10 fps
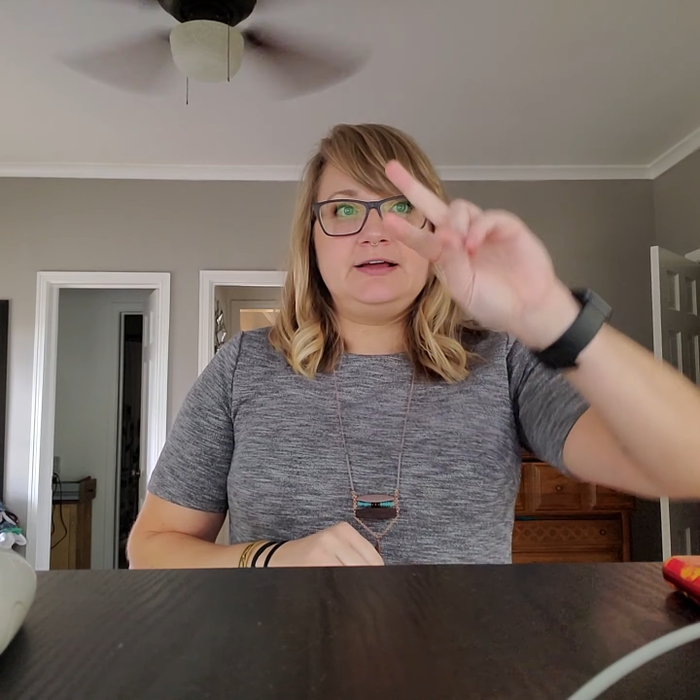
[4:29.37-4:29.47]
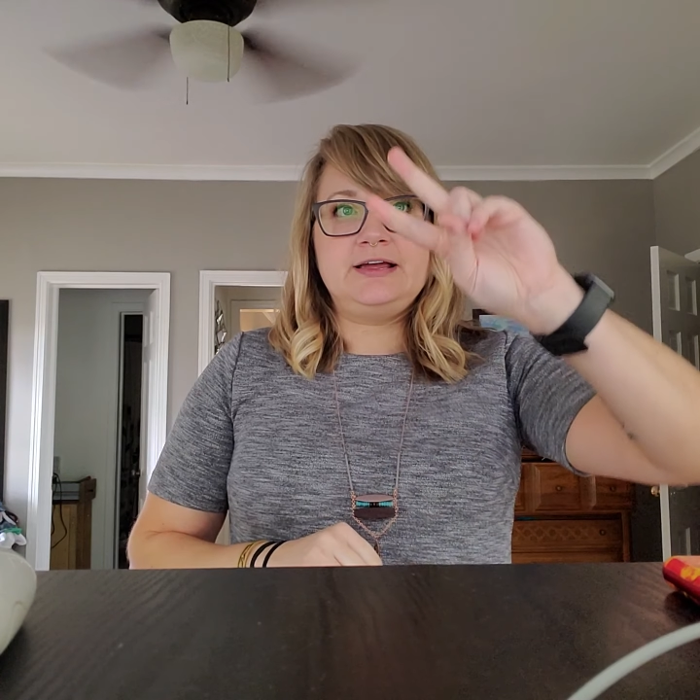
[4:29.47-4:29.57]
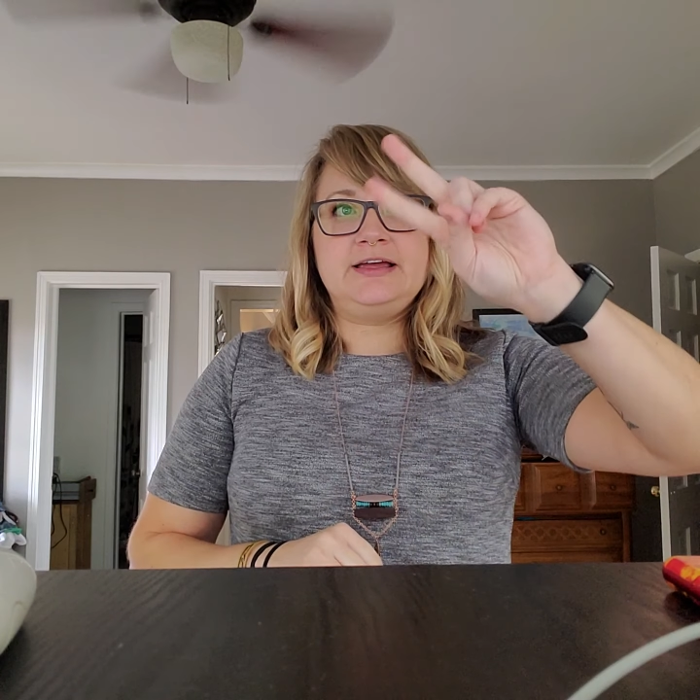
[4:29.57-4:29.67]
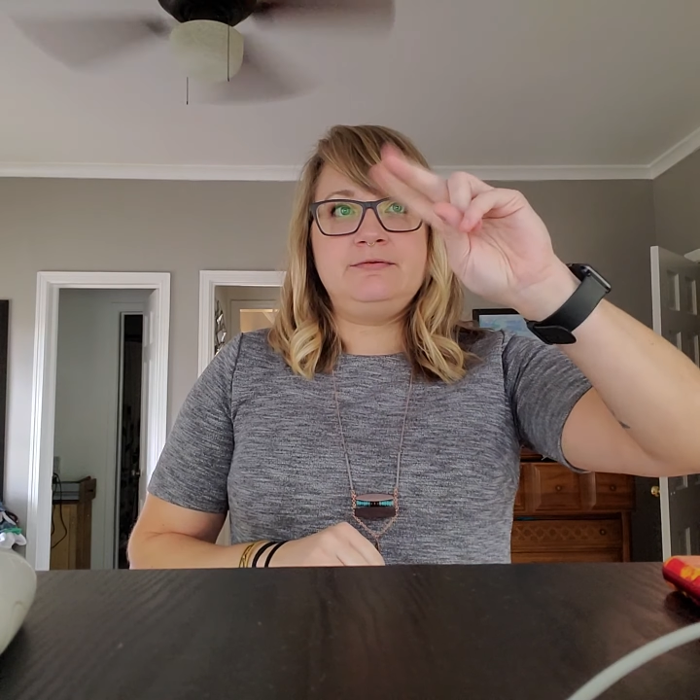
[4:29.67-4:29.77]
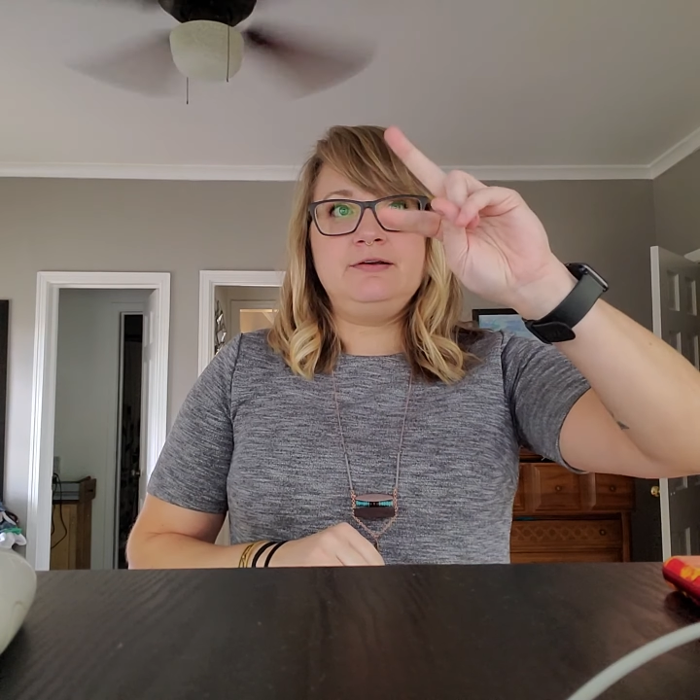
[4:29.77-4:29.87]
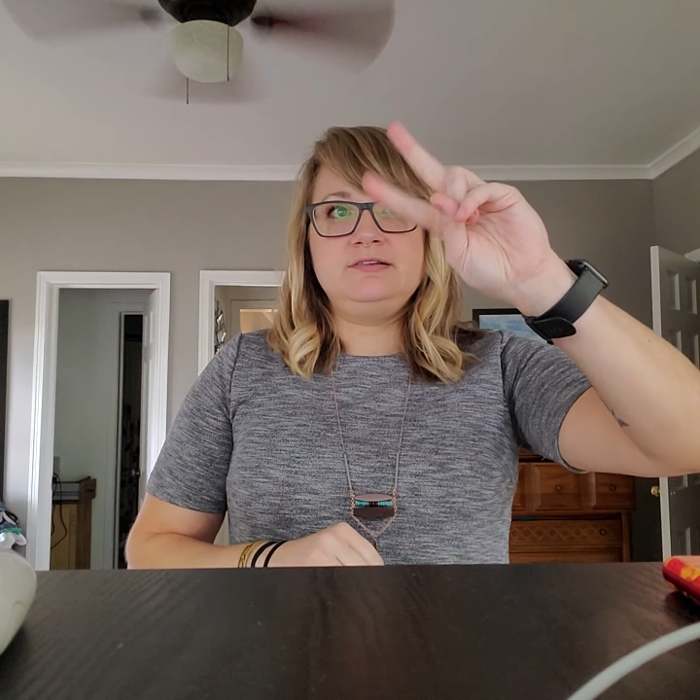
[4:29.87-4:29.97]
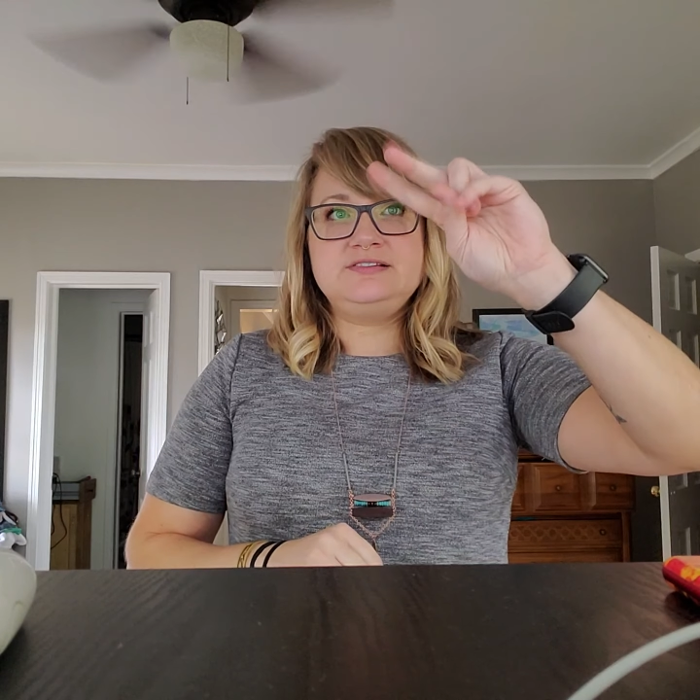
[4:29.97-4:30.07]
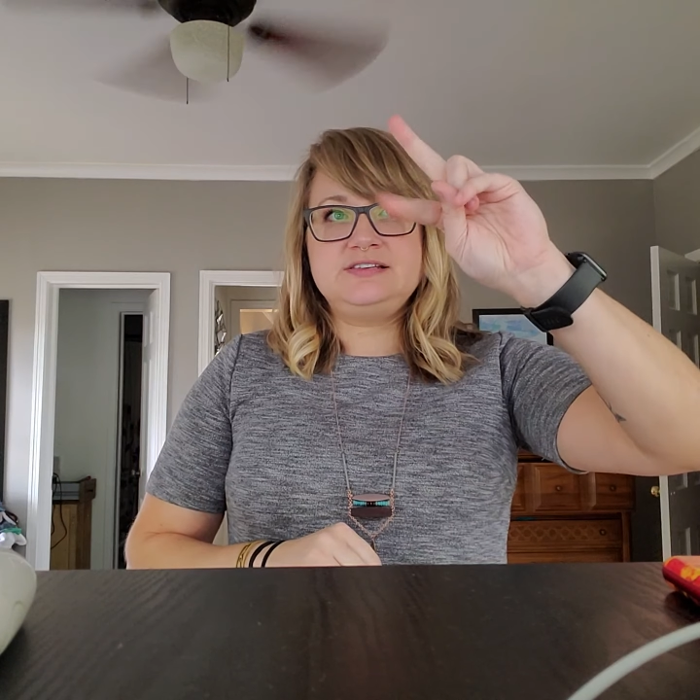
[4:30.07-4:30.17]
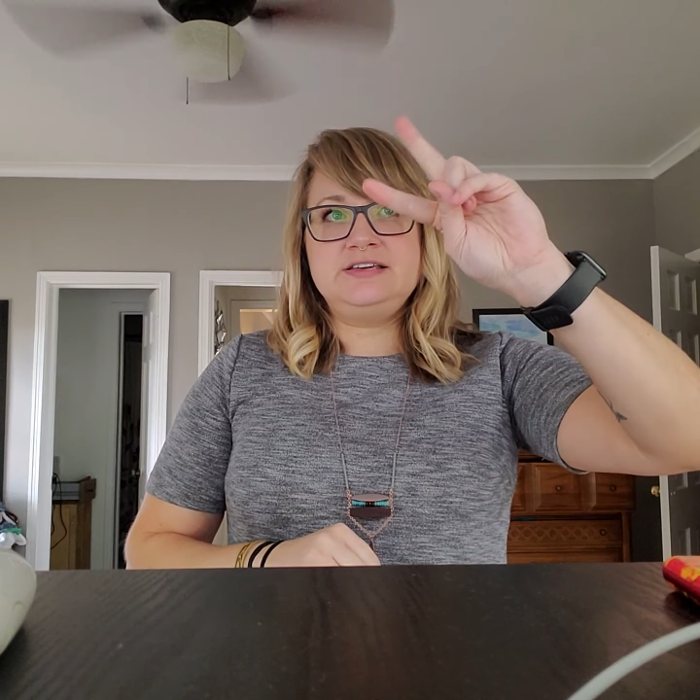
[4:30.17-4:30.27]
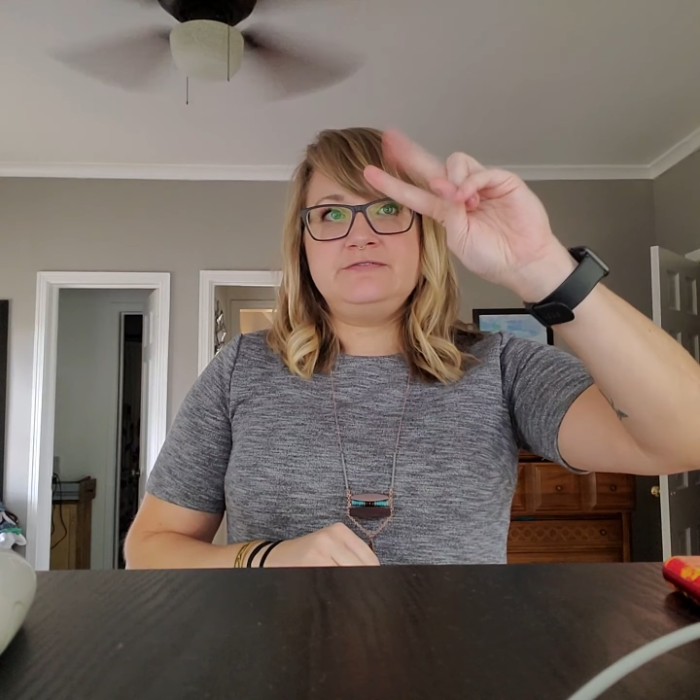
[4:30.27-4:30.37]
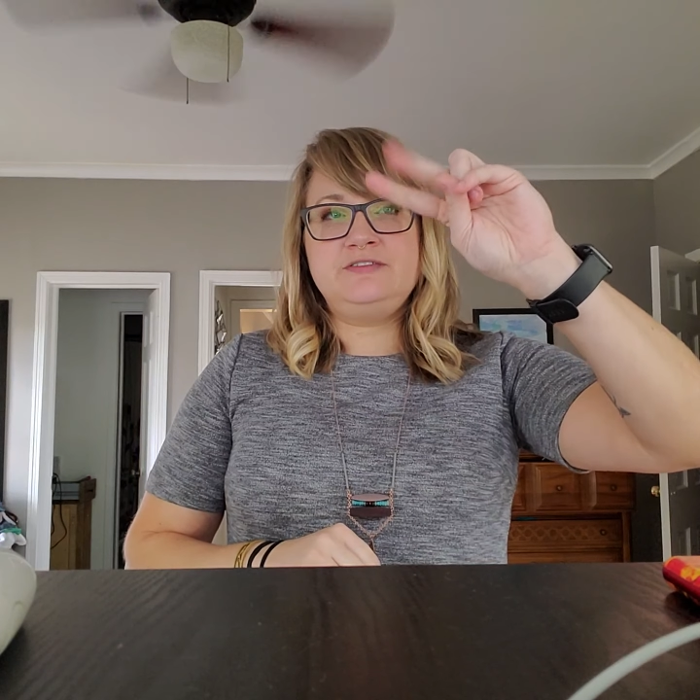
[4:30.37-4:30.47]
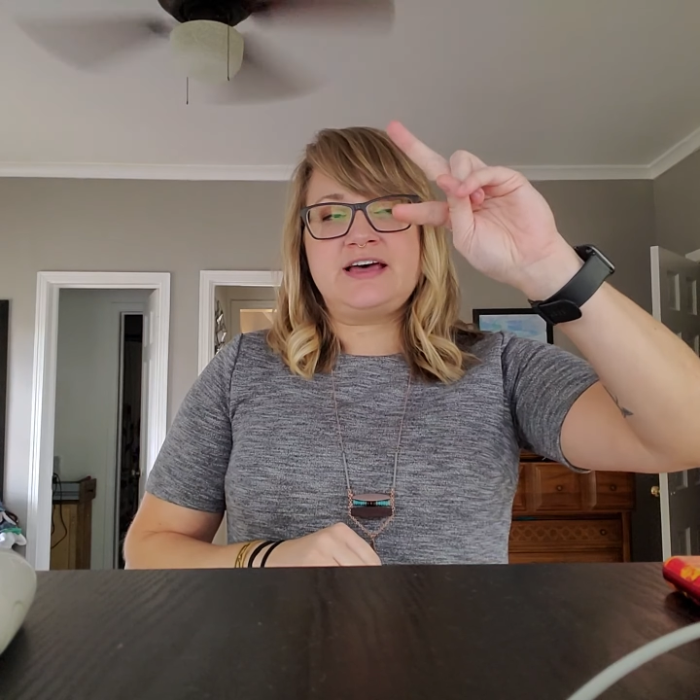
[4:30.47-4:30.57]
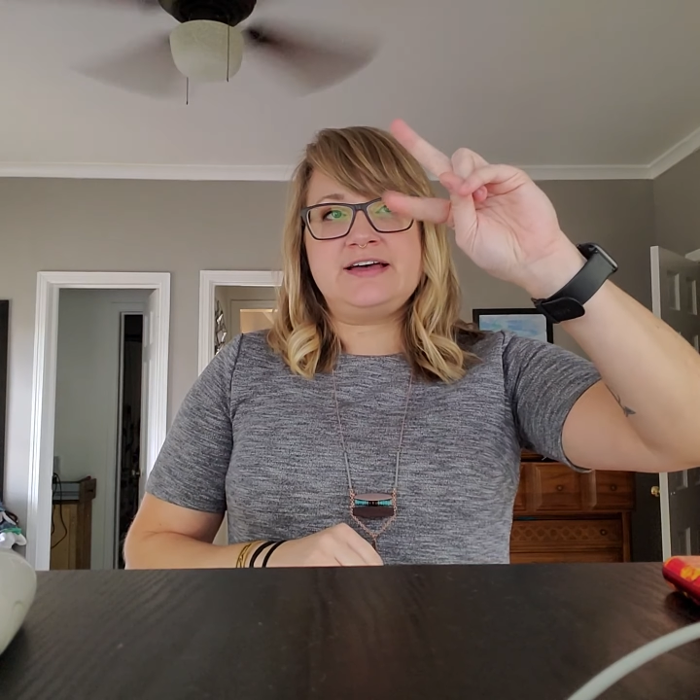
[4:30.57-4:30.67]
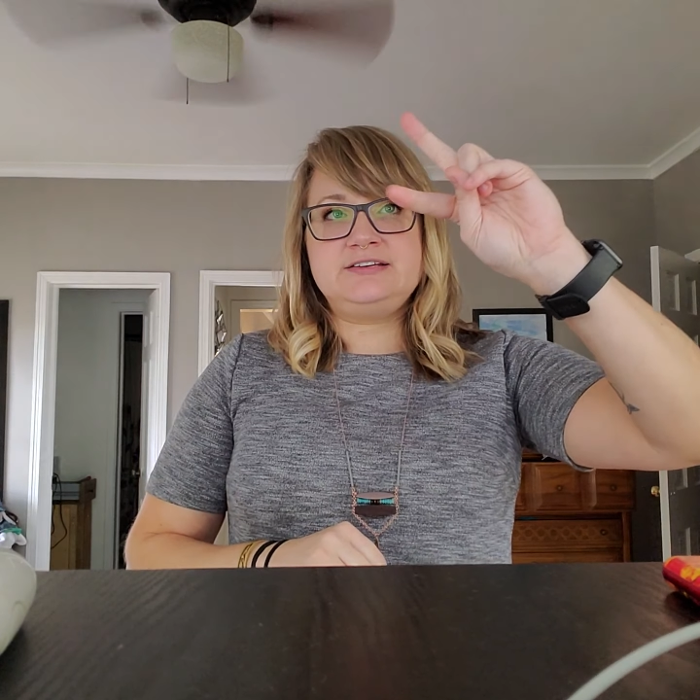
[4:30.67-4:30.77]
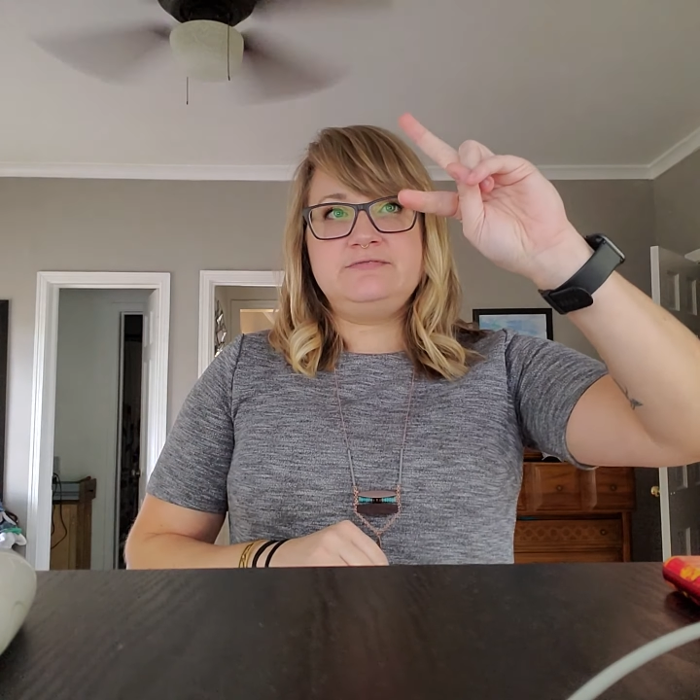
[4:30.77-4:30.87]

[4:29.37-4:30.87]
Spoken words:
and see if that